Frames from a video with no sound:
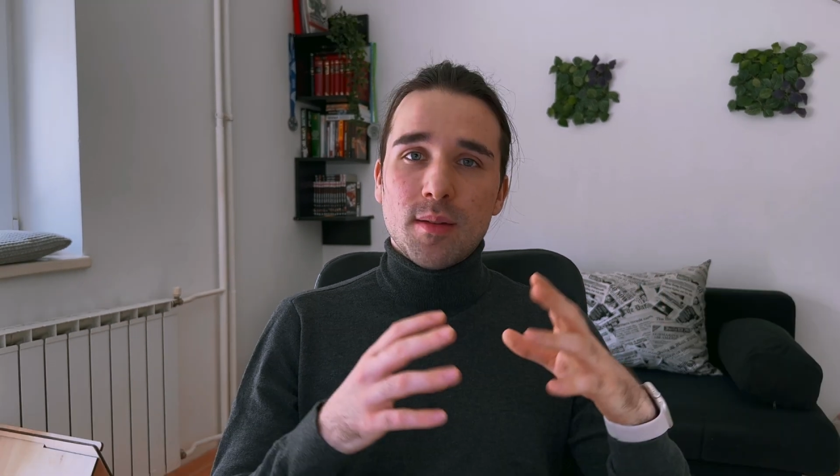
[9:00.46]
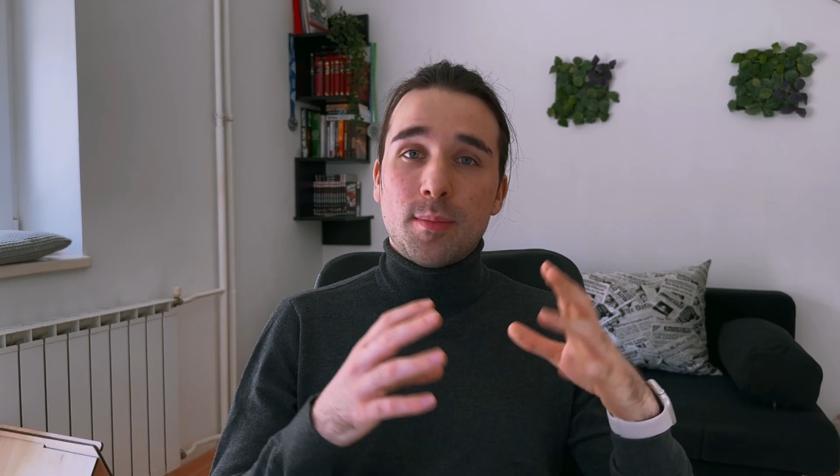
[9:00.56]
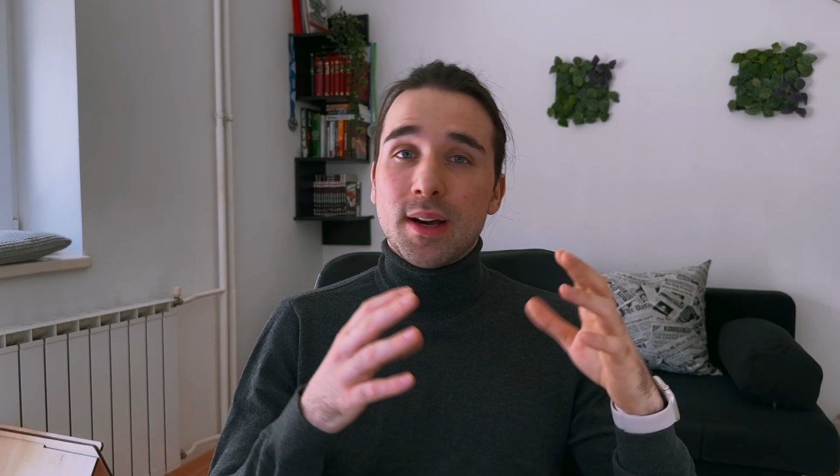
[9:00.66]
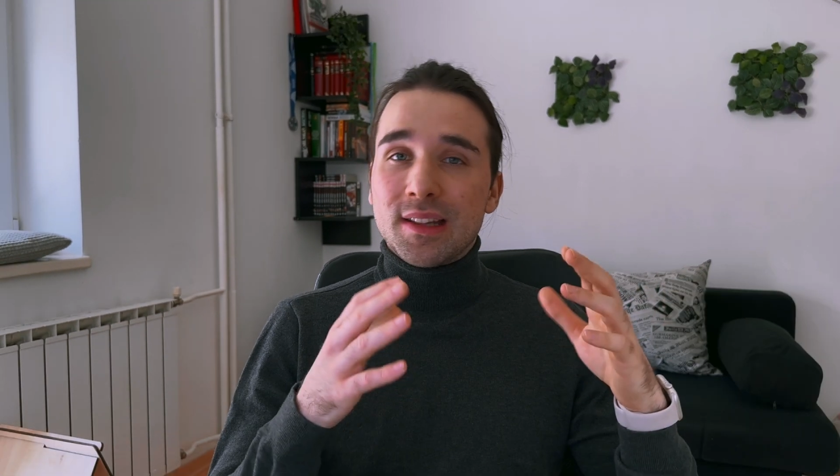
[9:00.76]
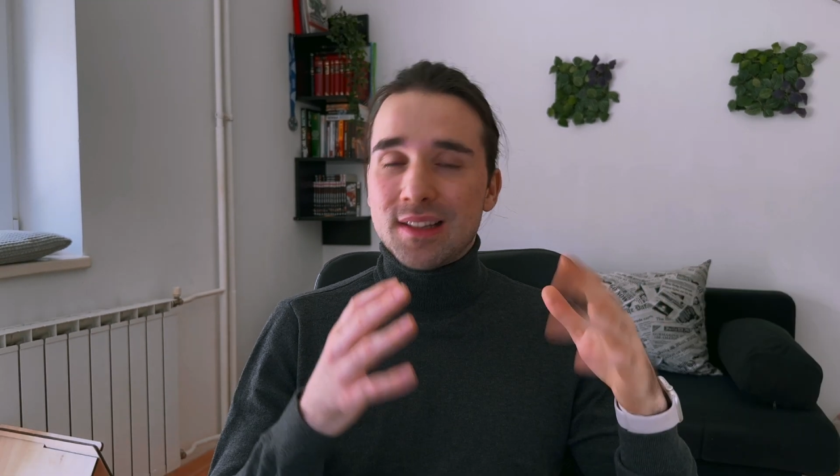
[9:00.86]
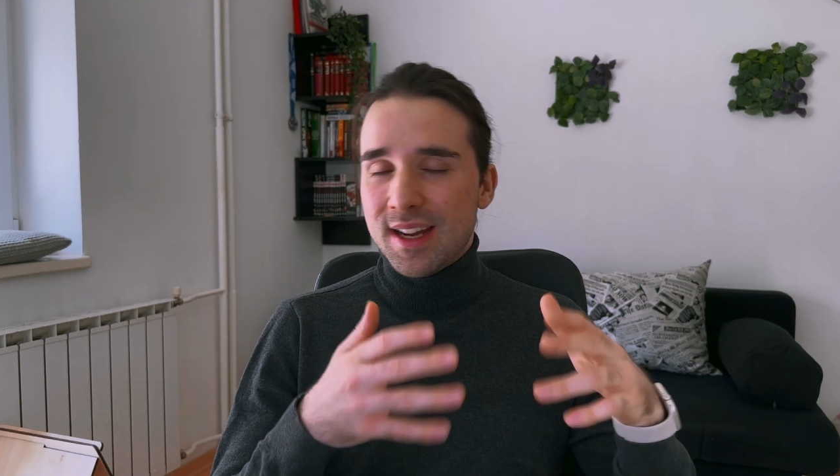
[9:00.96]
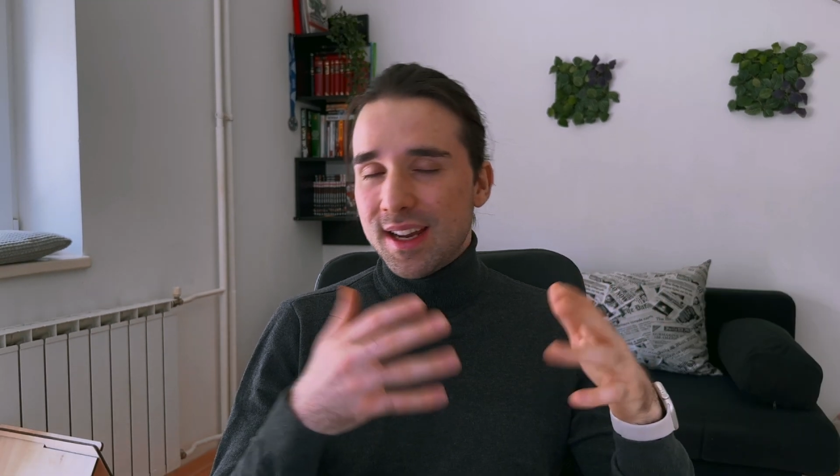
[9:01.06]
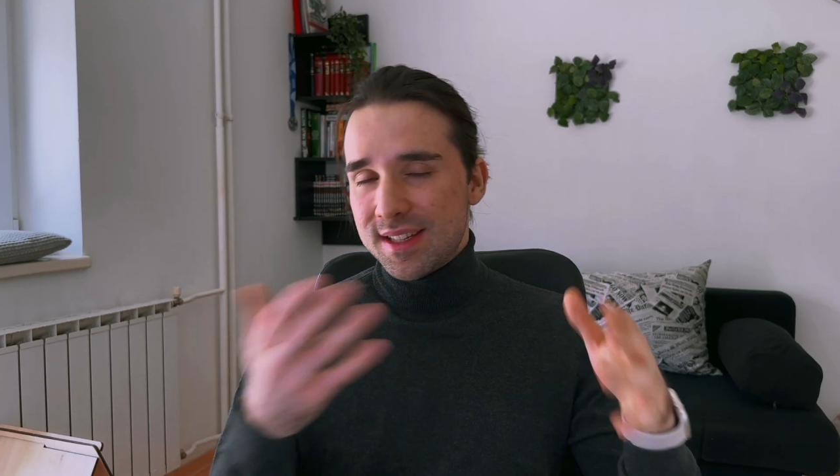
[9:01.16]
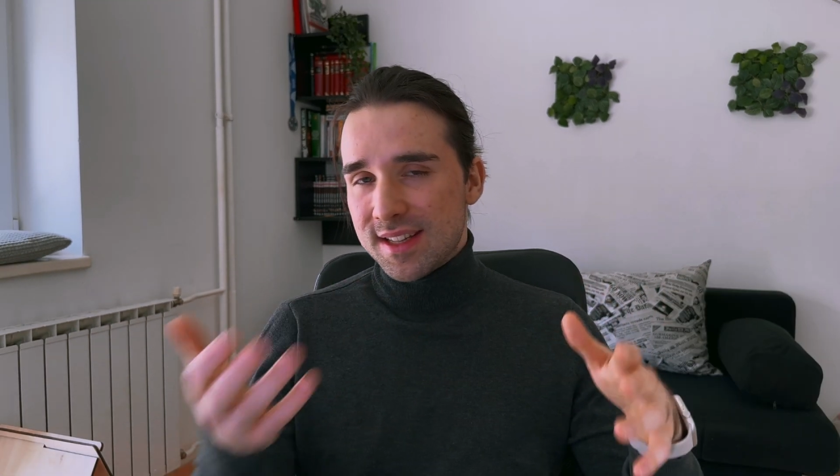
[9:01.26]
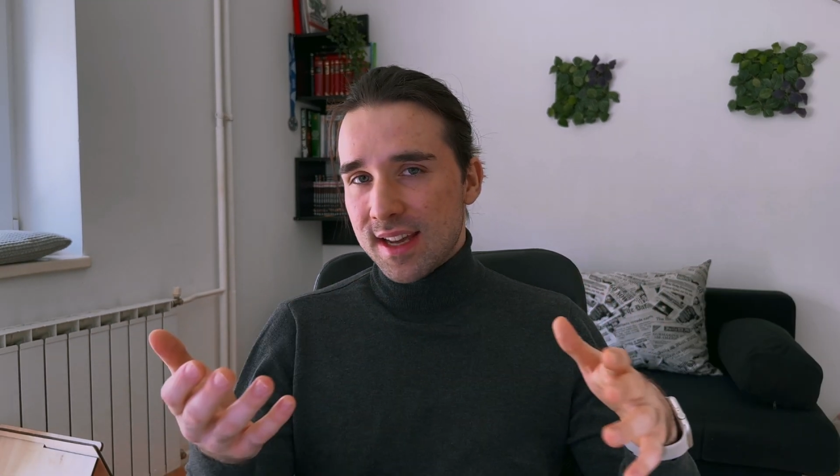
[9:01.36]
But like
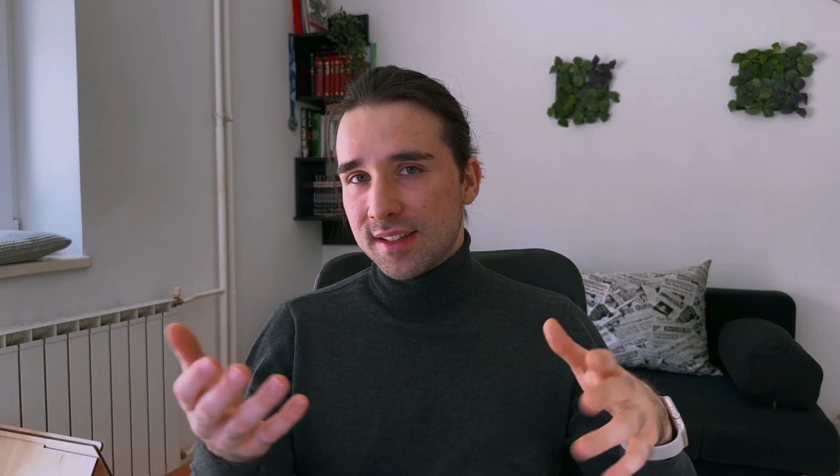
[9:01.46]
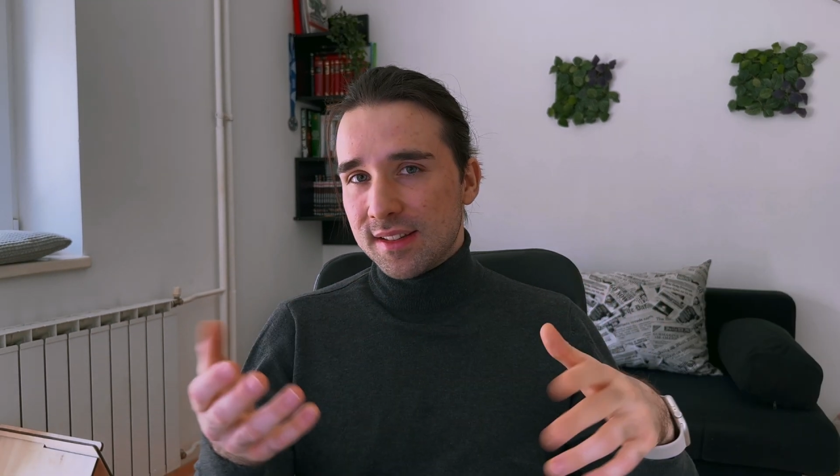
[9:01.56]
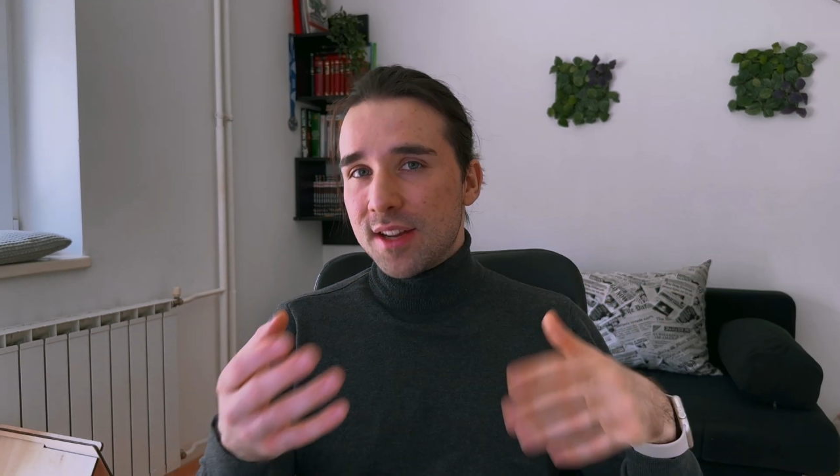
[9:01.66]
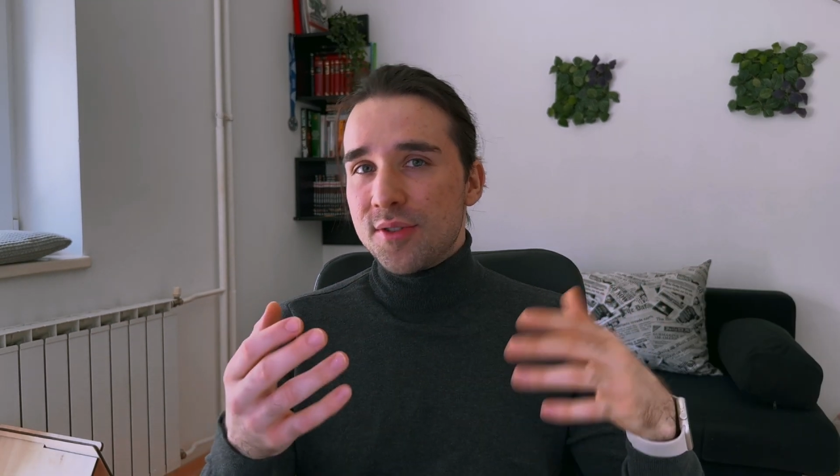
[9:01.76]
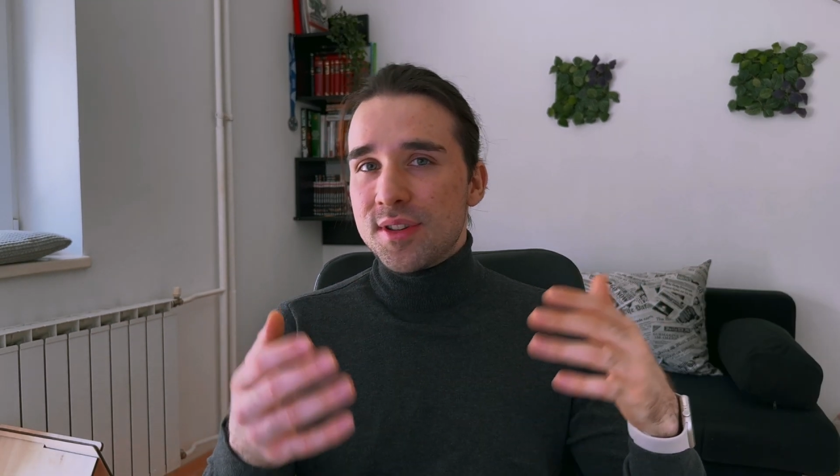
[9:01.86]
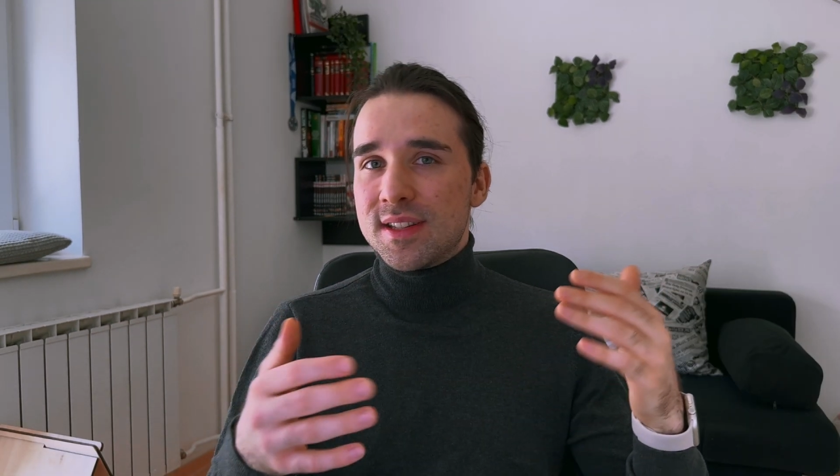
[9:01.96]
I said, there is